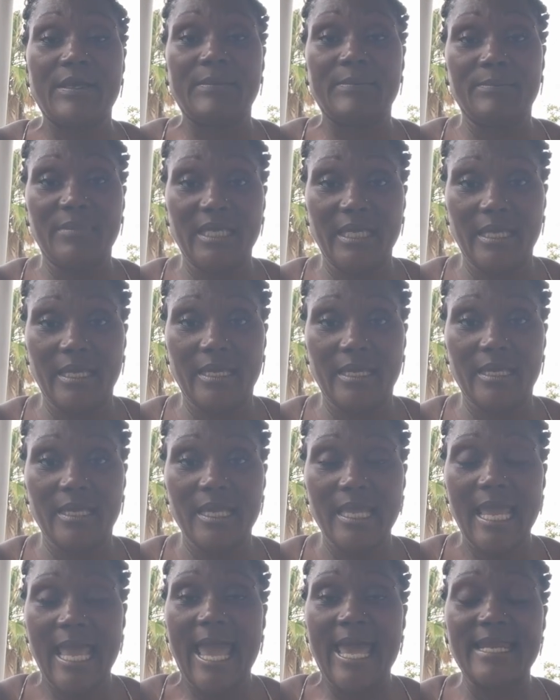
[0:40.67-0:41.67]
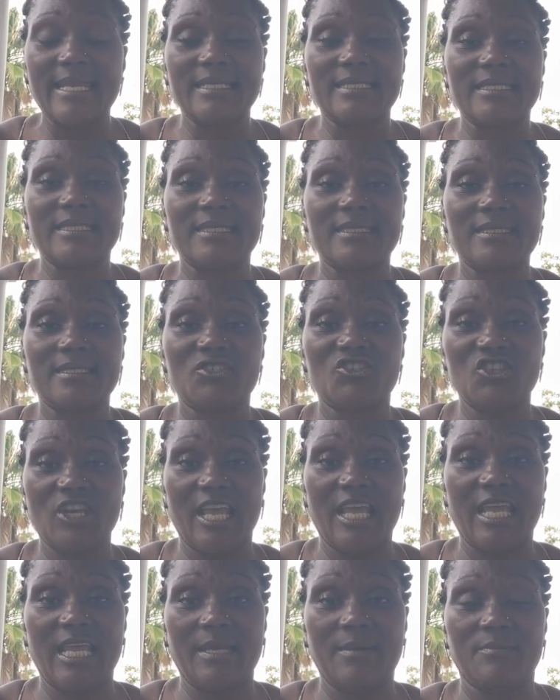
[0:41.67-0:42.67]
being. And it's a
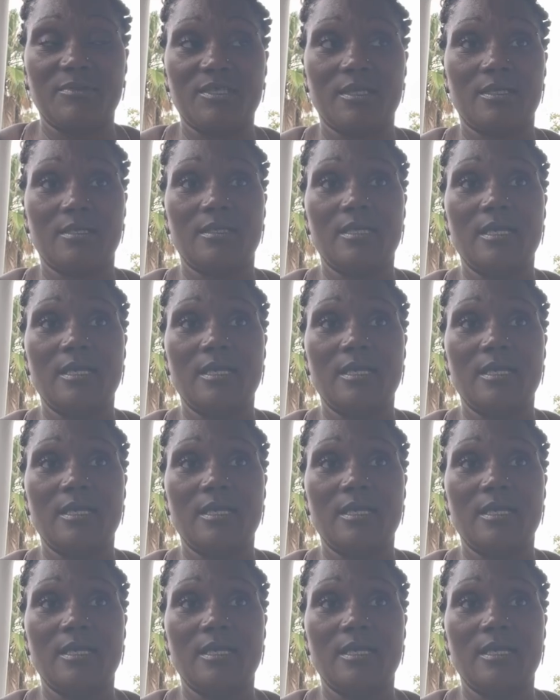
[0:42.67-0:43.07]
shame to